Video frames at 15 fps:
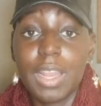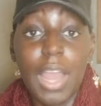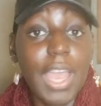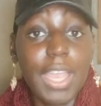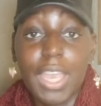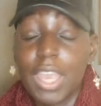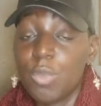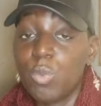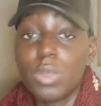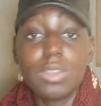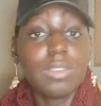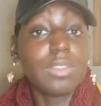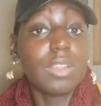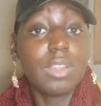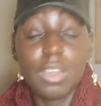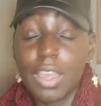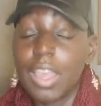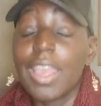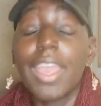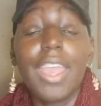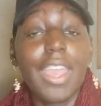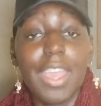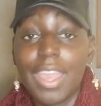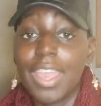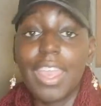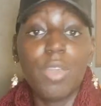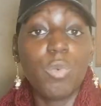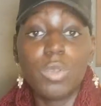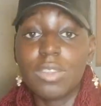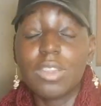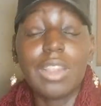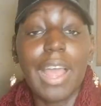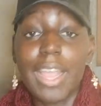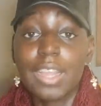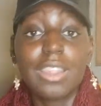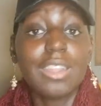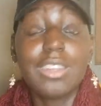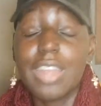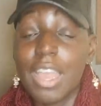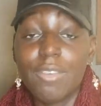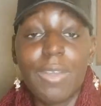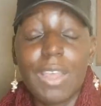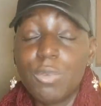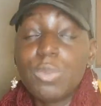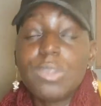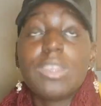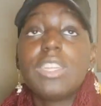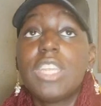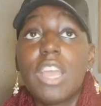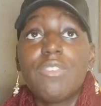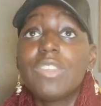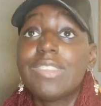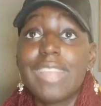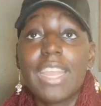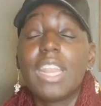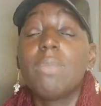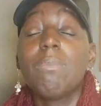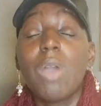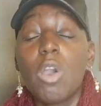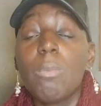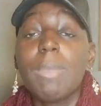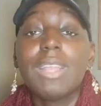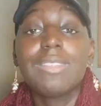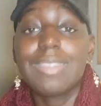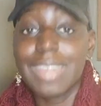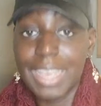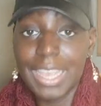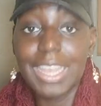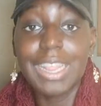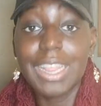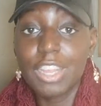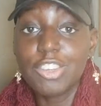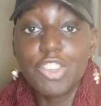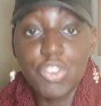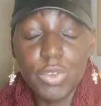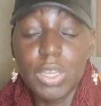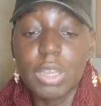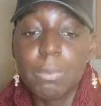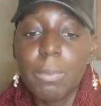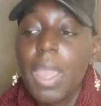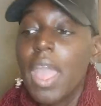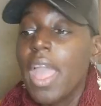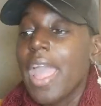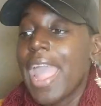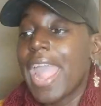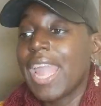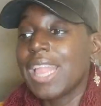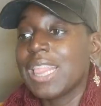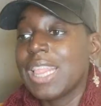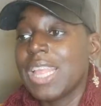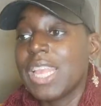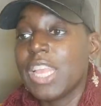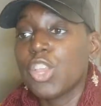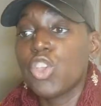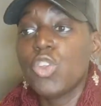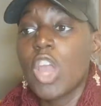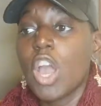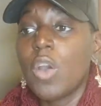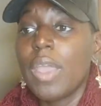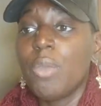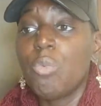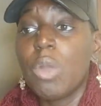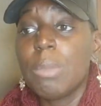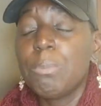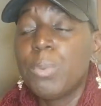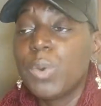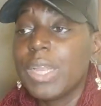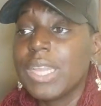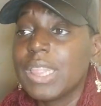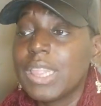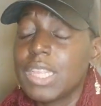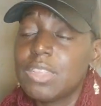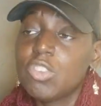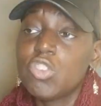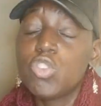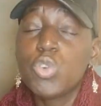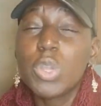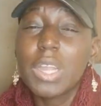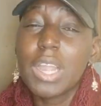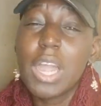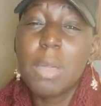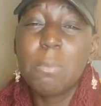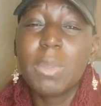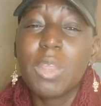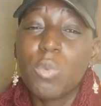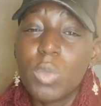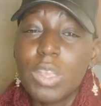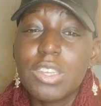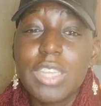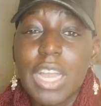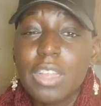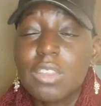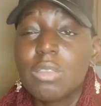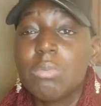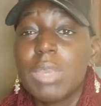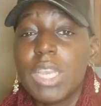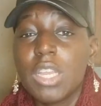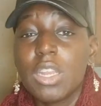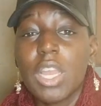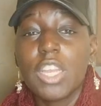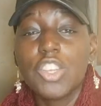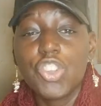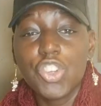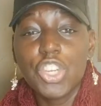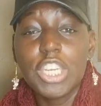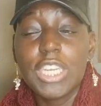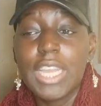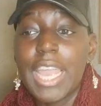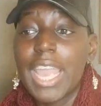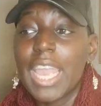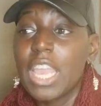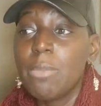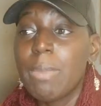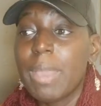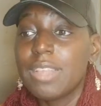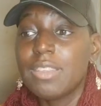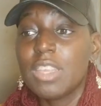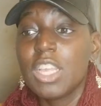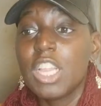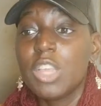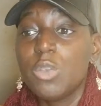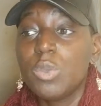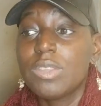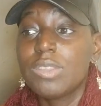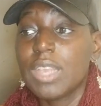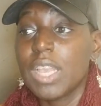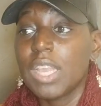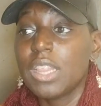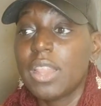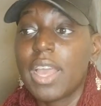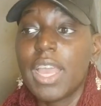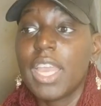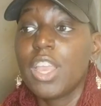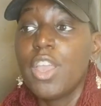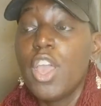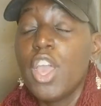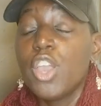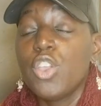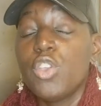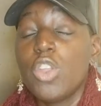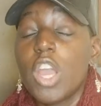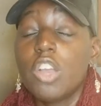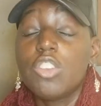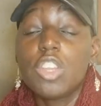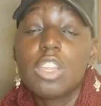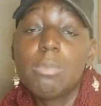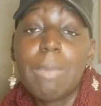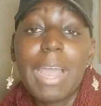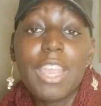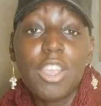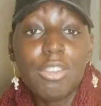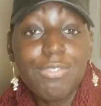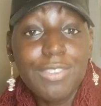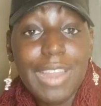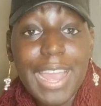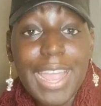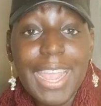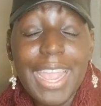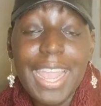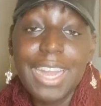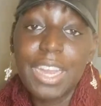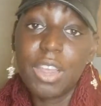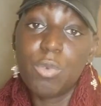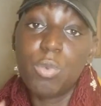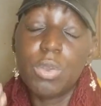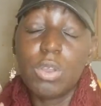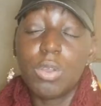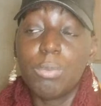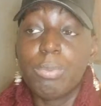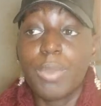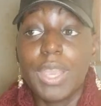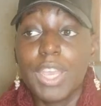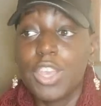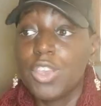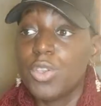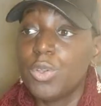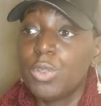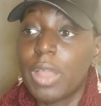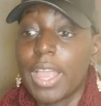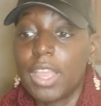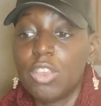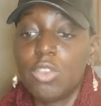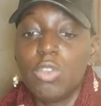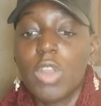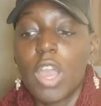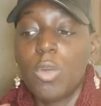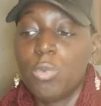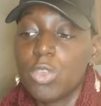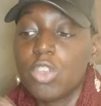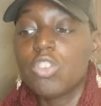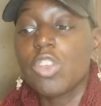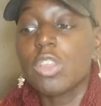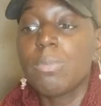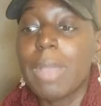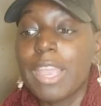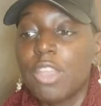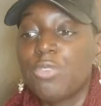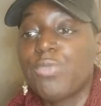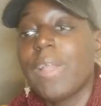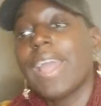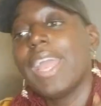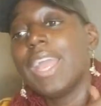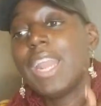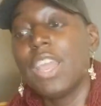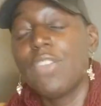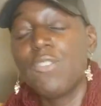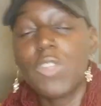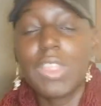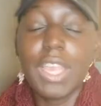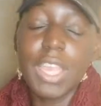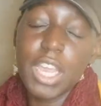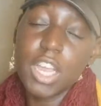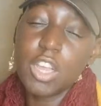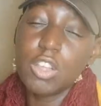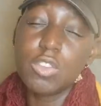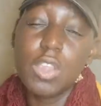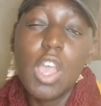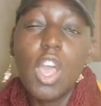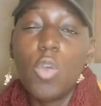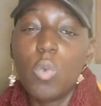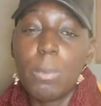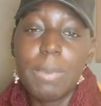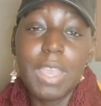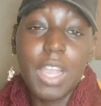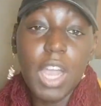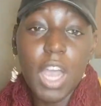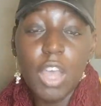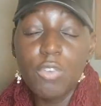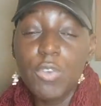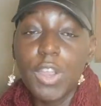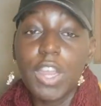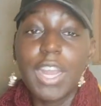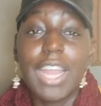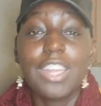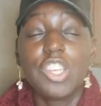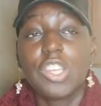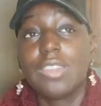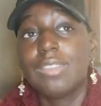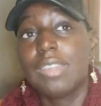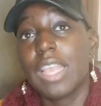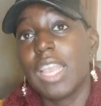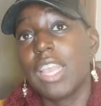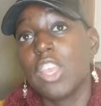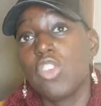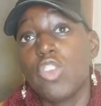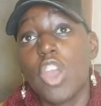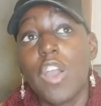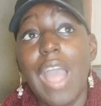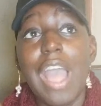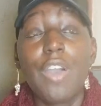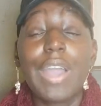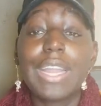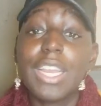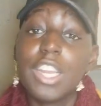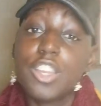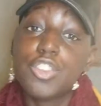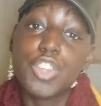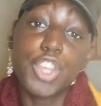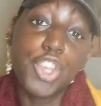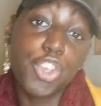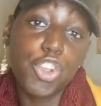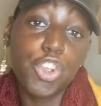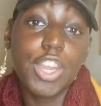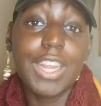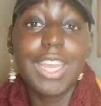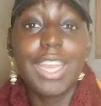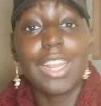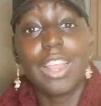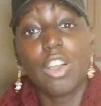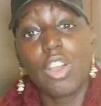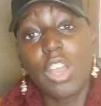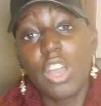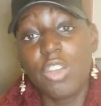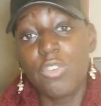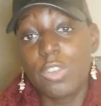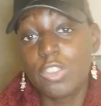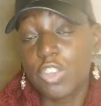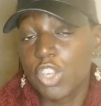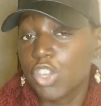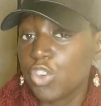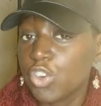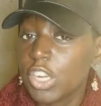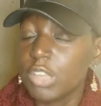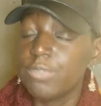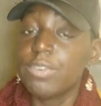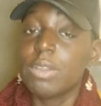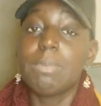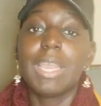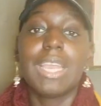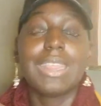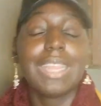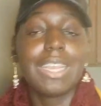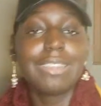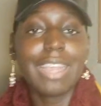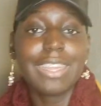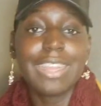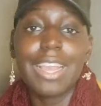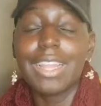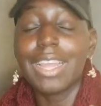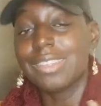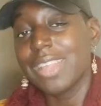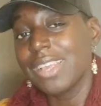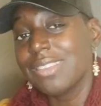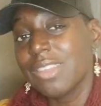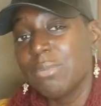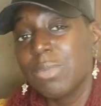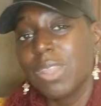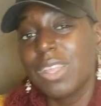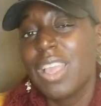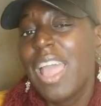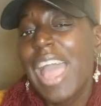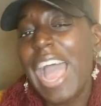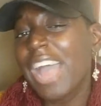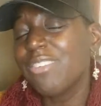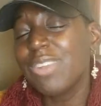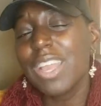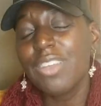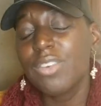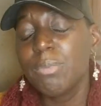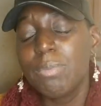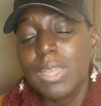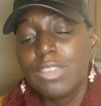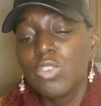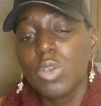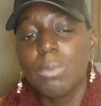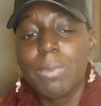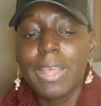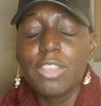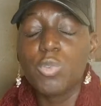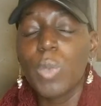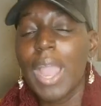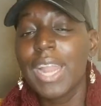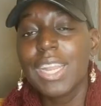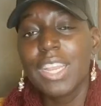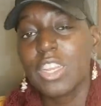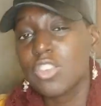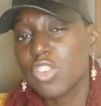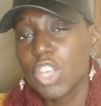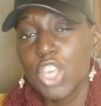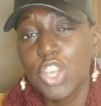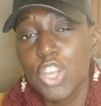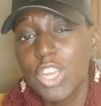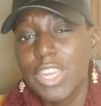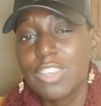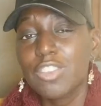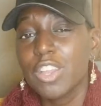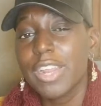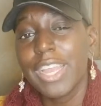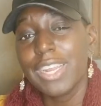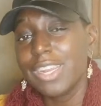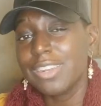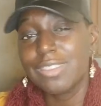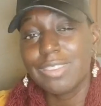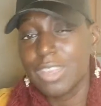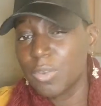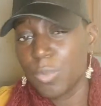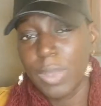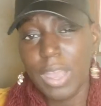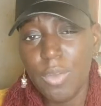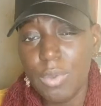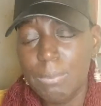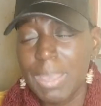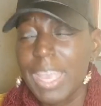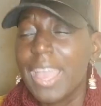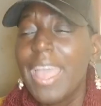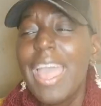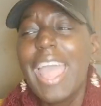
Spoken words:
Like it was like it was a devastating moment to end their trip. And then, you know, at one point this tour company reached out to me in Nigeria, and he basically was saying, like, you know, just buy your flight and then we'll bring you, like, you know, you just buy your flight and everything else will be covered. And just saying, you know, how I needed security, they'll cover security for me and things like that. Like, that's something, I've never been to a place where I needed security, so that didn't sit well with me.